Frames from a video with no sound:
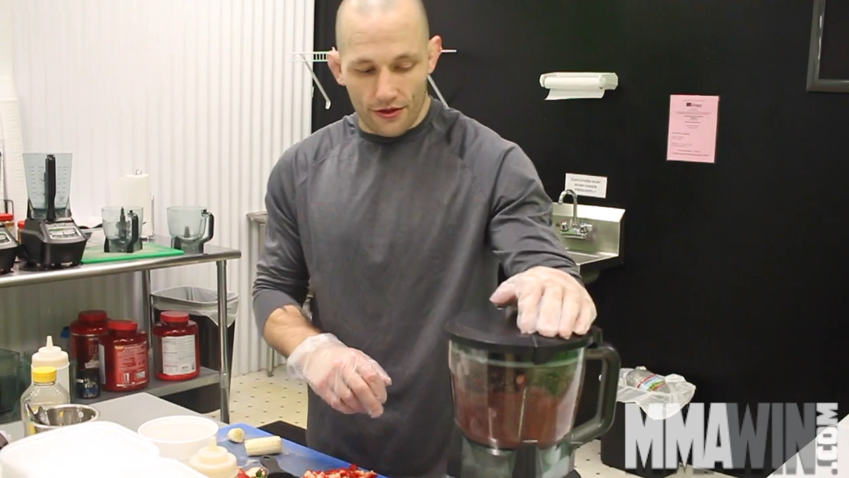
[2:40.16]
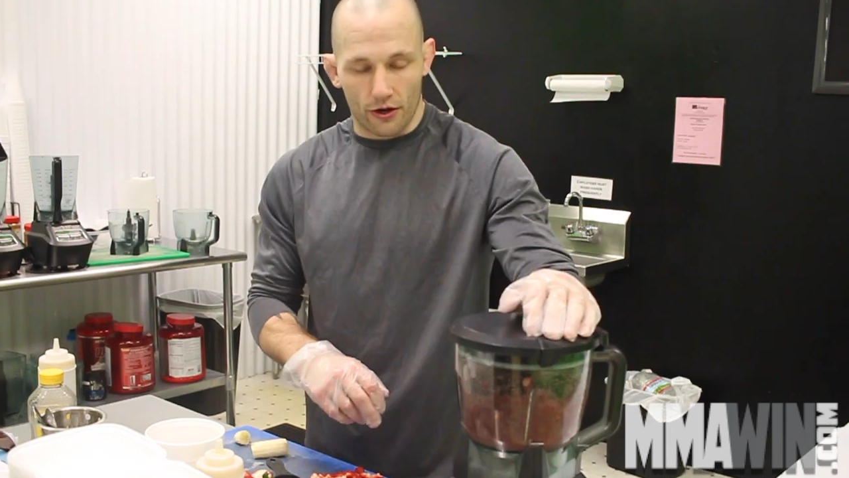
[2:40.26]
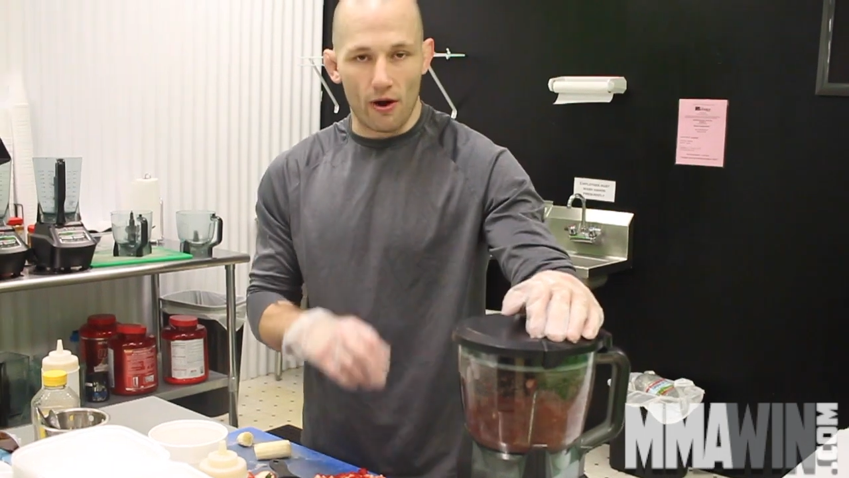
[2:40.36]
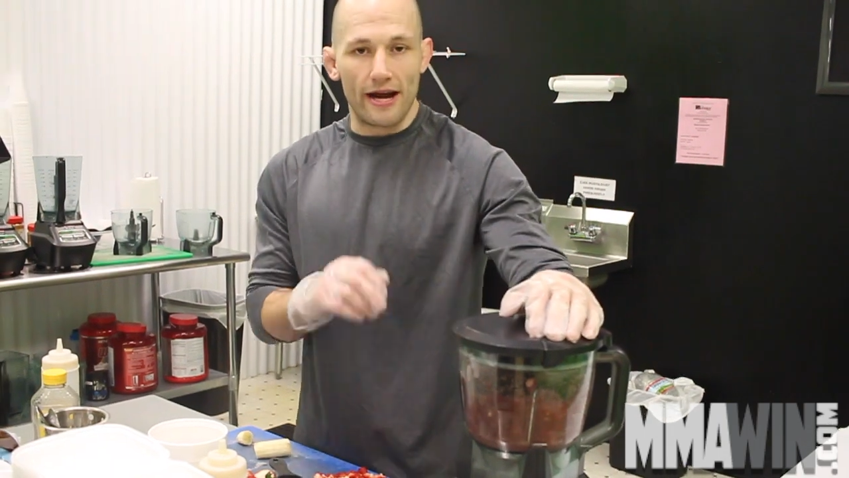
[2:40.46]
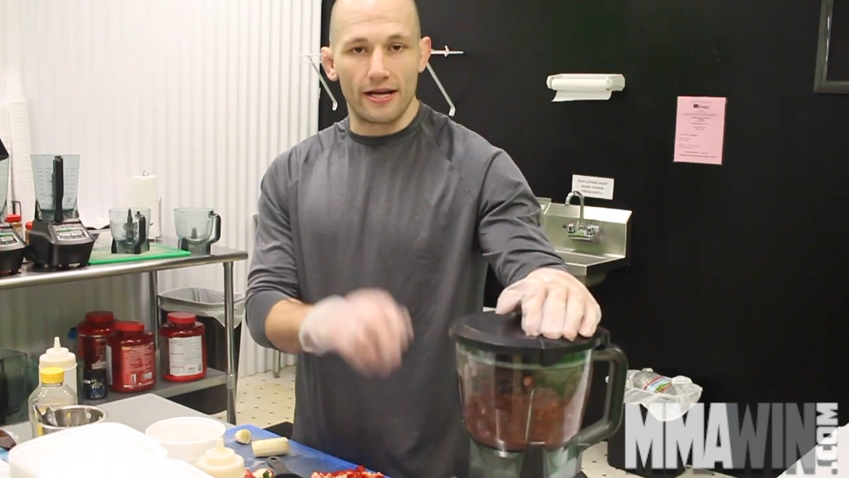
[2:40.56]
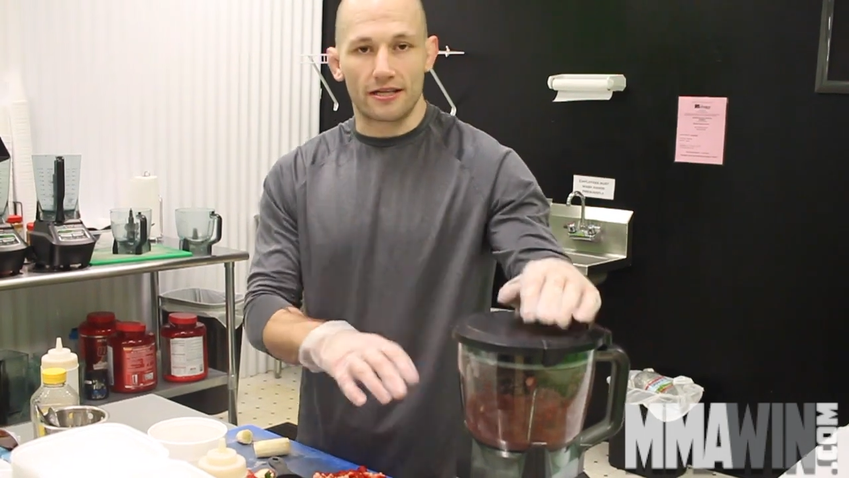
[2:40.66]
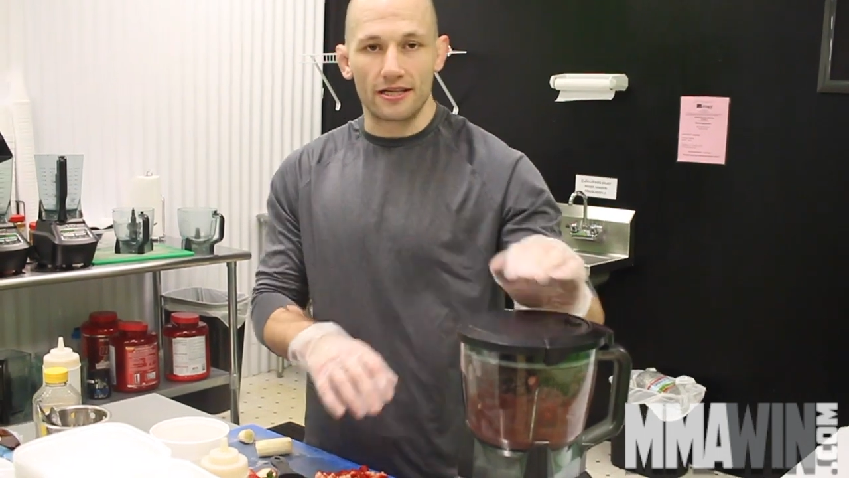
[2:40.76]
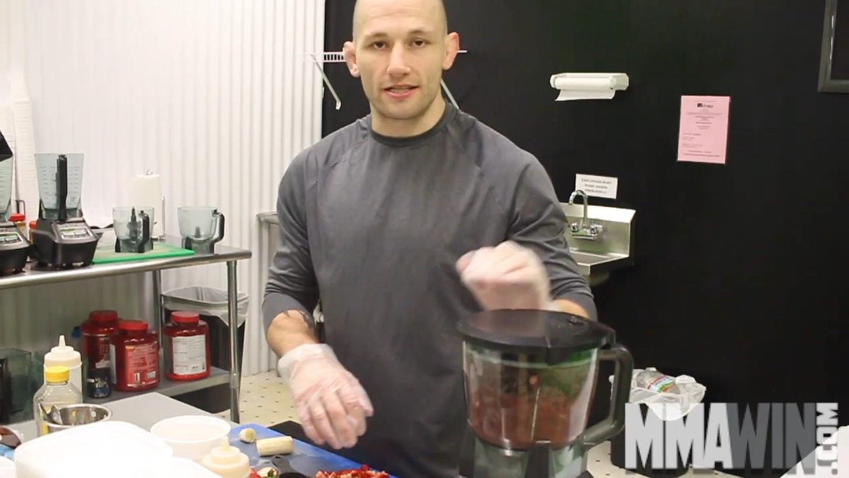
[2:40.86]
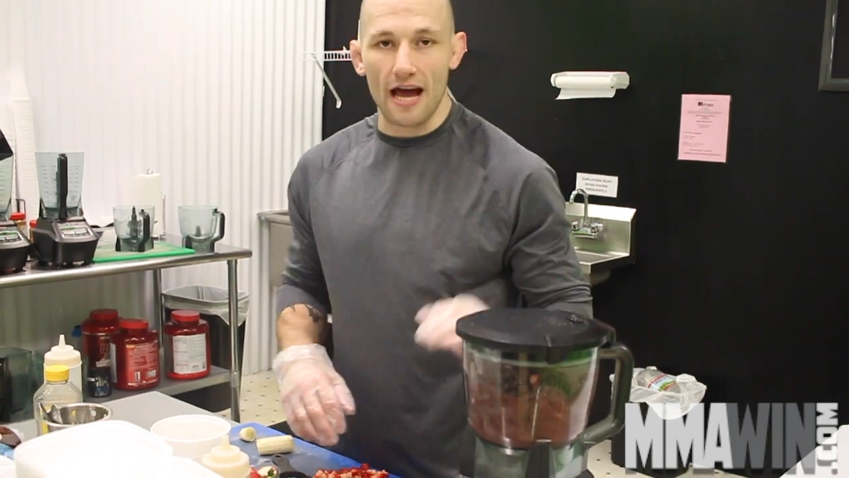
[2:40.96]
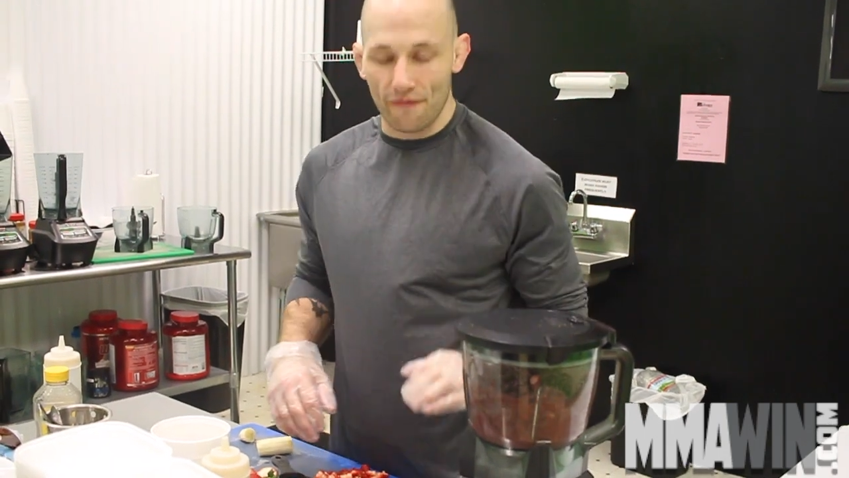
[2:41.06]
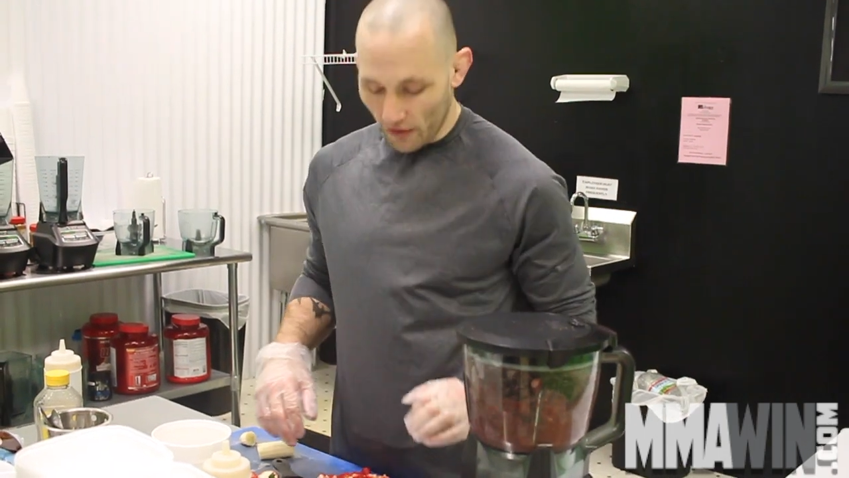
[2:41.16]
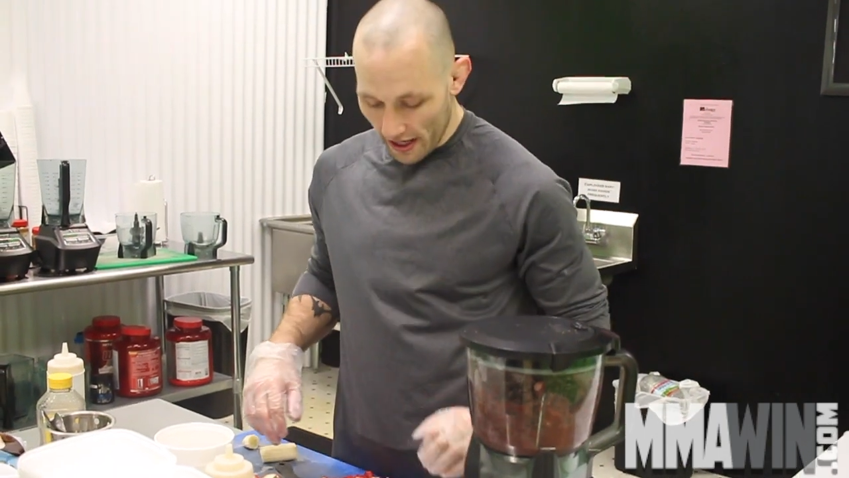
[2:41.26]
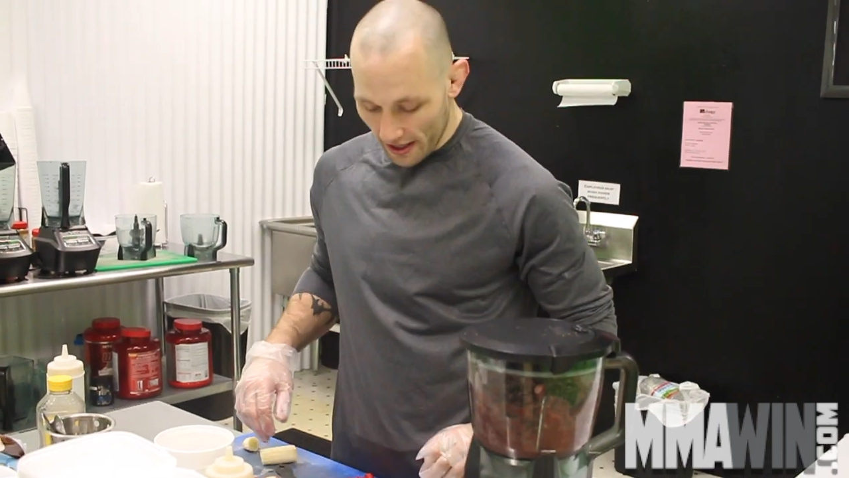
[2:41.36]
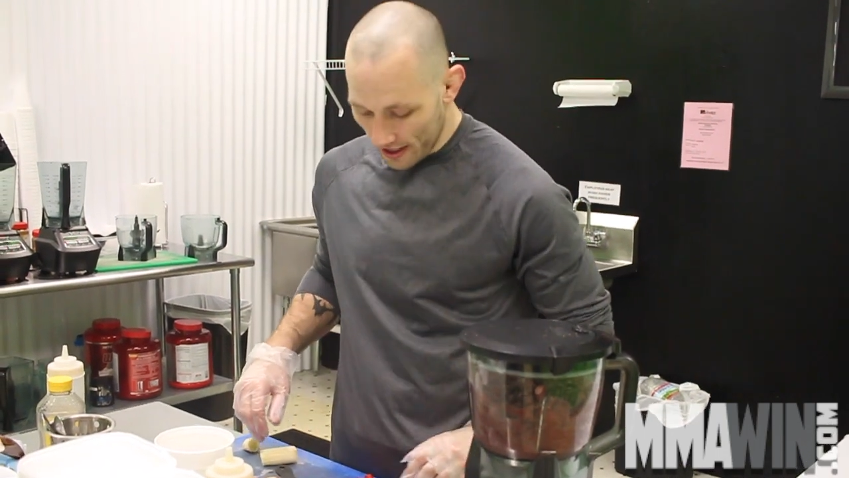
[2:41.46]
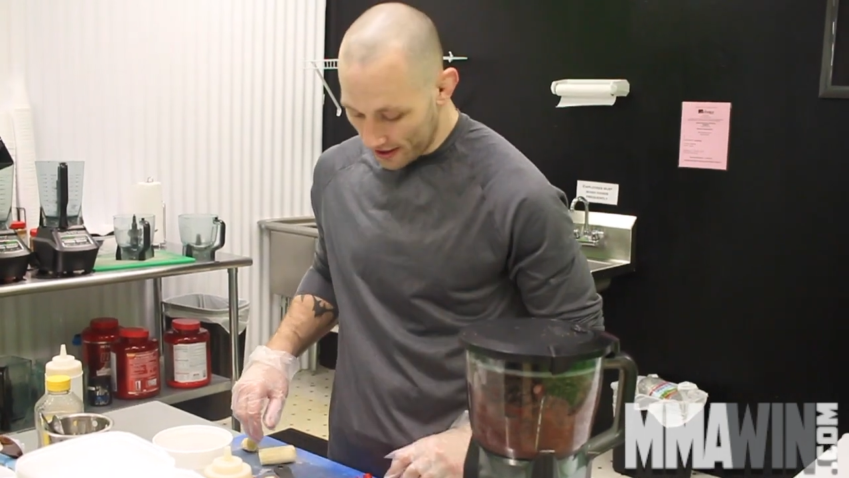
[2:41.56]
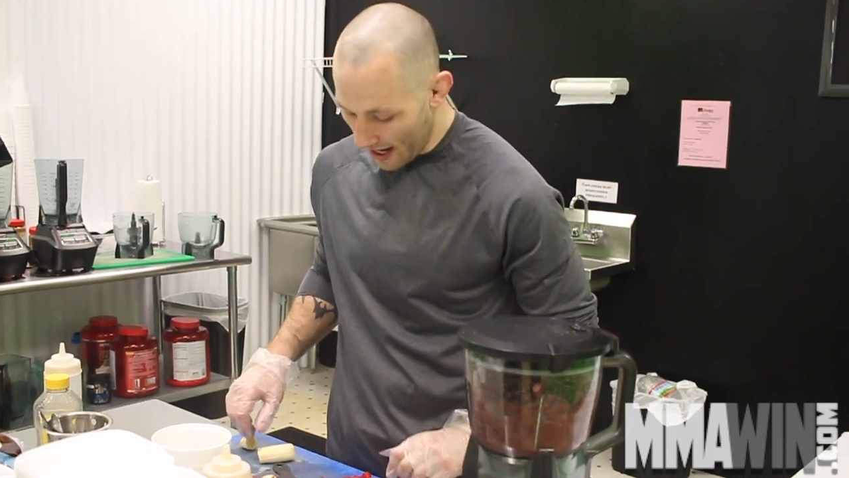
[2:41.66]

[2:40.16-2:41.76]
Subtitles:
the greatness is definitely in the